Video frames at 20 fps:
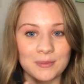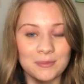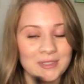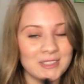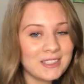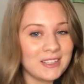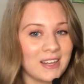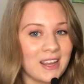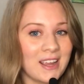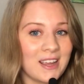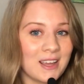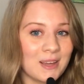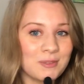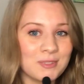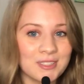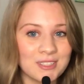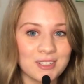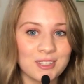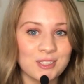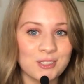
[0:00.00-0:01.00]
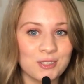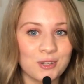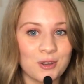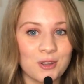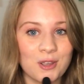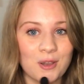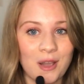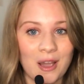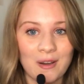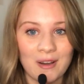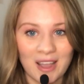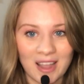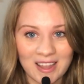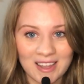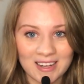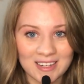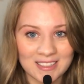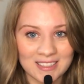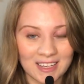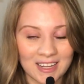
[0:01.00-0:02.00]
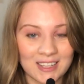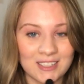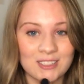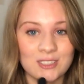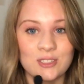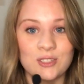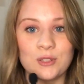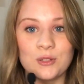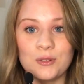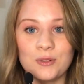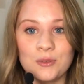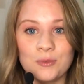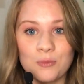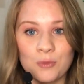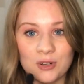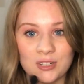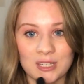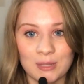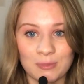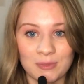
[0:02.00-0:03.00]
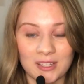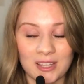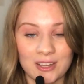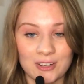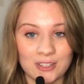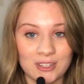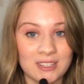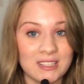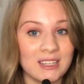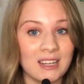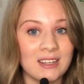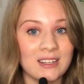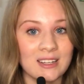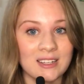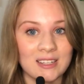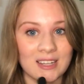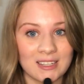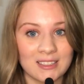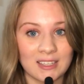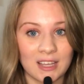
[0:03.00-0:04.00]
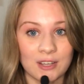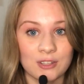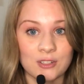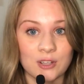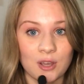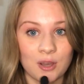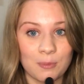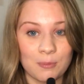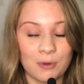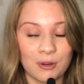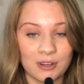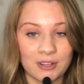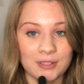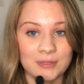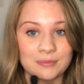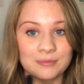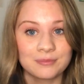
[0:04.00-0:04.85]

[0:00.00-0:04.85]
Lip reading: But today, I'm just going to show you how I annotate to more deeply understand and dissect a book.